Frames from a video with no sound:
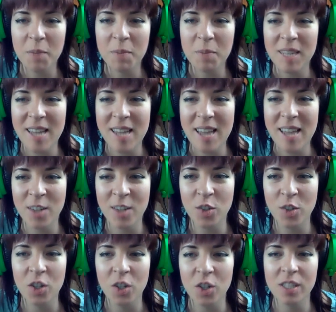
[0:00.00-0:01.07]
City
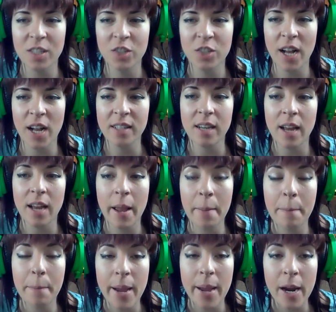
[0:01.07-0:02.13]
Angels suggests
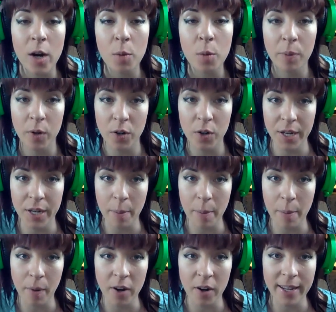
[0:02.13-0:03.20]
a bear birthday
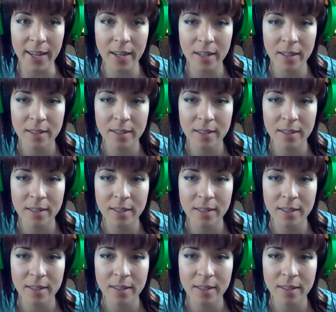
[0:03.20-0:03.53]
party.